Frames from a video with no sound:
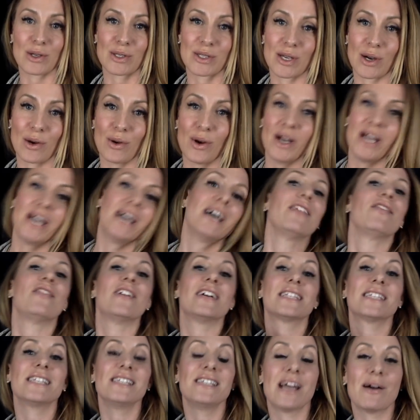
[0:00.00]
So
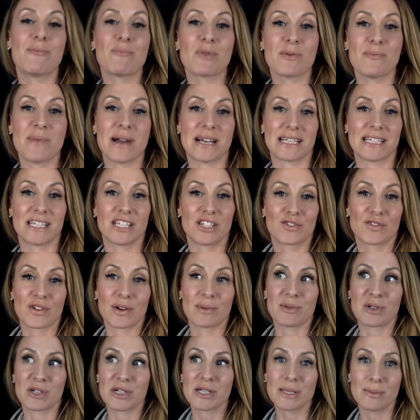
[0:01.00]
that's a number message
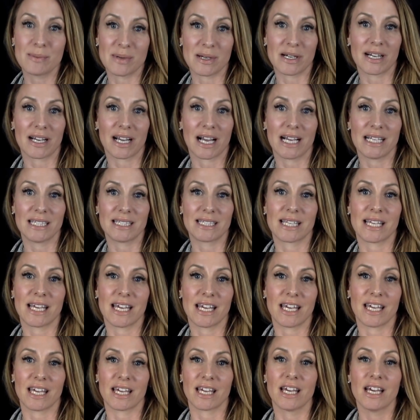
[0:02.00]
from your spirit guide
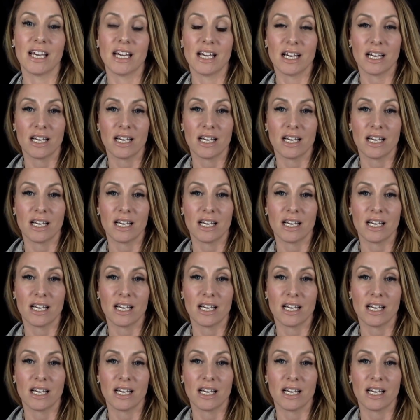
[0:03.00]
saying,